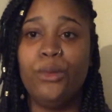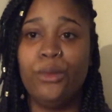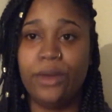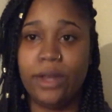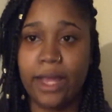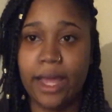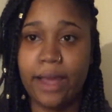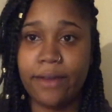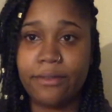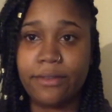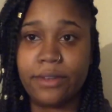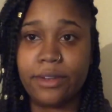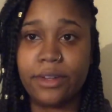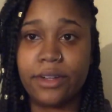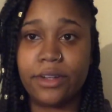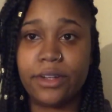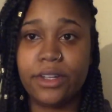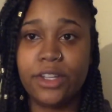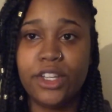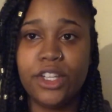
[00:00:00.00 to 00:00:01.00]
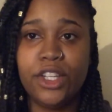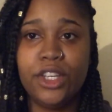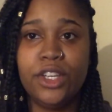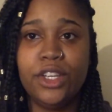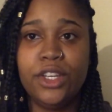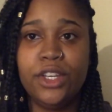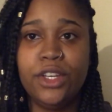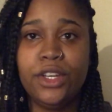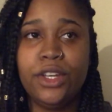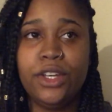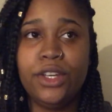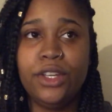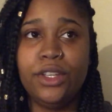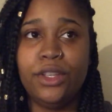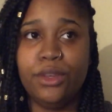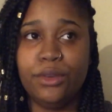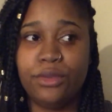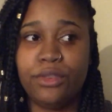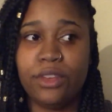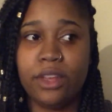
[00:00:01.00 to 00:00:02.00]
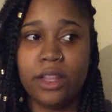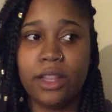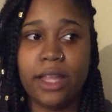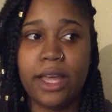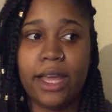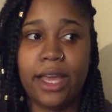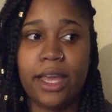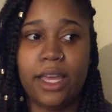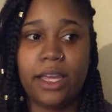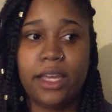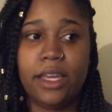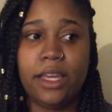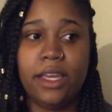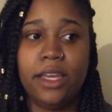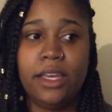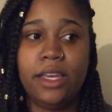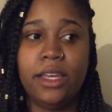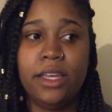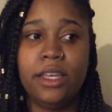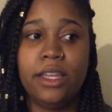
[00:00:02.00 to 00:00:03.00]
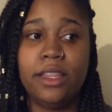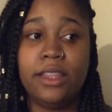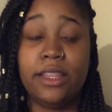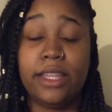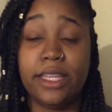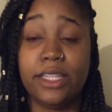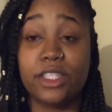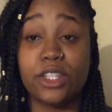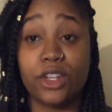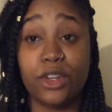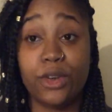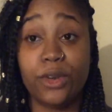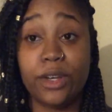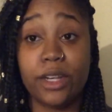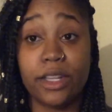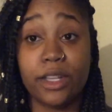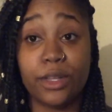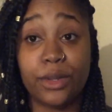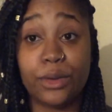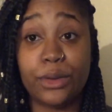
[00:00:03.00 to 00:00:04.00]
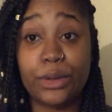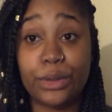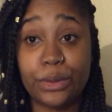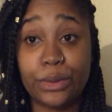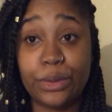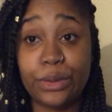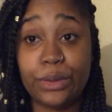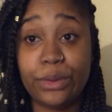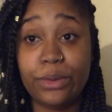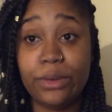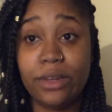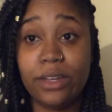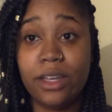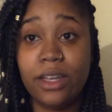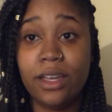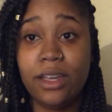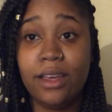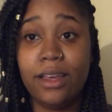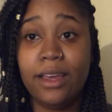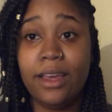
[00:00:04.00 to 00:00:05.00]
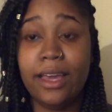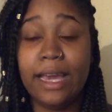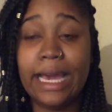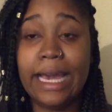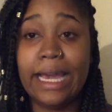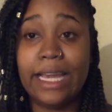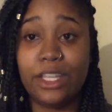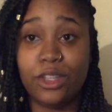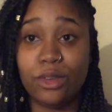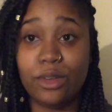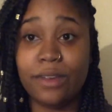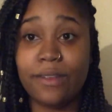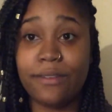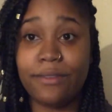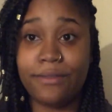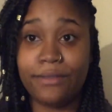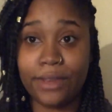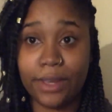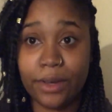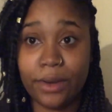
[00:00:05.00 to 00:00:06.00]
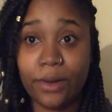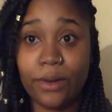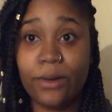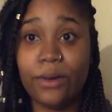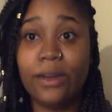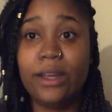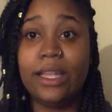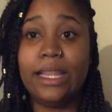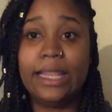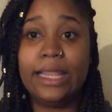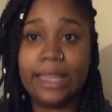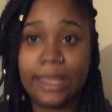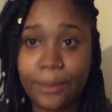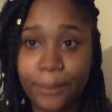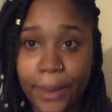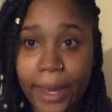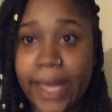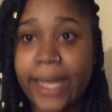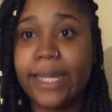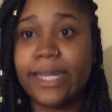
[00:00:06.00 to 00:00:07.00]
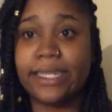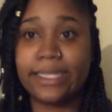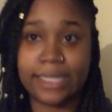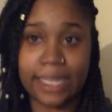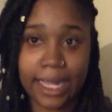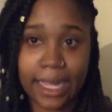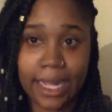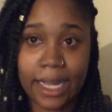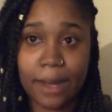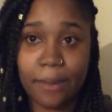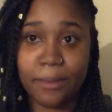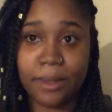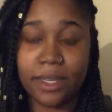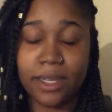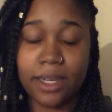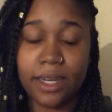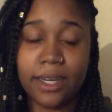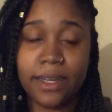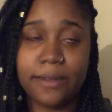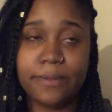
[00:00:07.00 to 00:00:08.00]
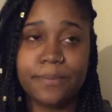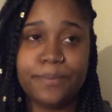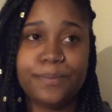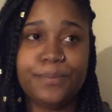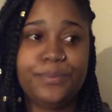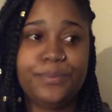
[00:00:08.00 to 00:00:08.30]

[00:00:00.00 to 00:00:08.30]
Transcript: whenever you feel like things are going a little cuckoo and you can feel the panic attack coming on.